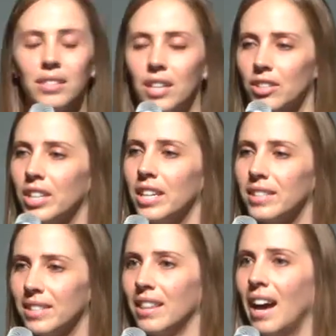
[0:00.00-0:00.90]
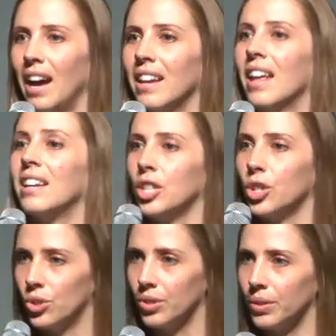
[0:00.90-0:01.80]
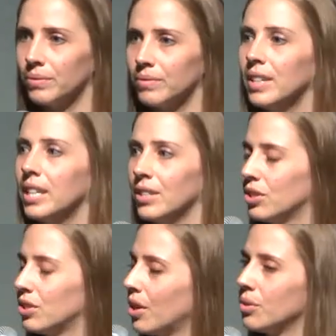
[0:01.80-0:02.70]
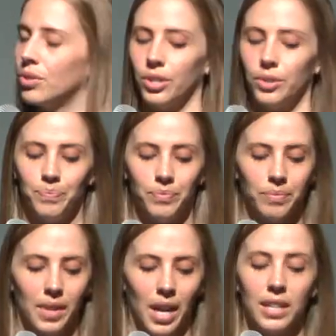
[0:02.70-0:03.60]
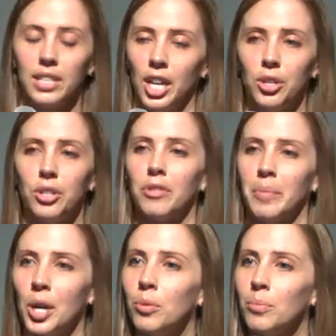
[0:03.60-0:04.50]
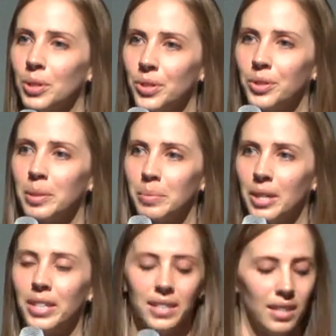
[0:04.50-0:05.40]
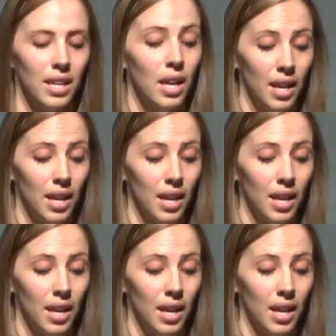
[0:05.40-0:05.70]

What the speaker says: Dr. King said that, and it is true. It is so true. I can tell you from my own personal experience.